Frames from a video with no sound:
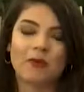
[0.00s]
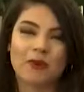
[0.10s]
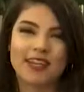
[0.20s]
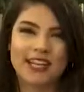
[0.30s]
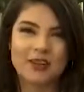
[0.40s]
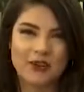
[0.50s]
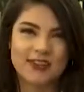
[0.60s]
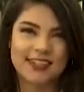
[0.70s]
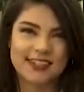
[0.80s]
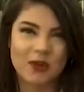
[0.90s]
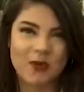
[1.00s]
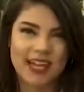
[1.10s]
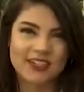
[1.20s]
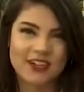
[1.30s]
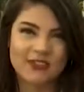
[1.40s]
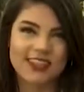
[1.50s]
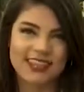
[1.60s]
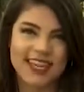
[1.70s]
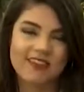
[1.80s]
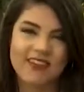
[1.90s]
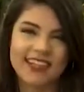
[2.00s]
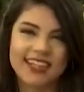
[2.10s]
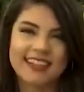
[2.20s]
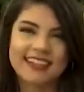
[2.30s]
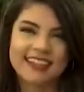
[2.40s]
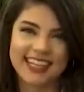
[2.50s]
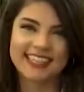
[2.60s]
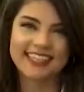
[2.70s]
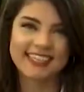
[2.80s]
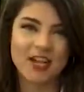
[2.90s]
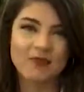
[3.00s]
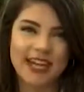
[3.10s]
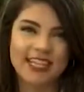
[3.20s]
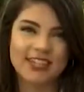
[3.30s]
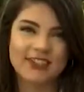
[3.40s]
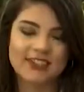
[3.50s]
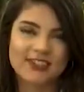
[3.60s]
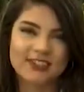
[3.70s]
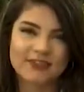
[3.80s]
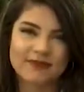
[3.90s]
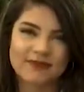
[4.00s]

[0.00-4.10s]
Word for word: Reporting in Northeast El Paso, Tatiana Favela, KTSM 9 News.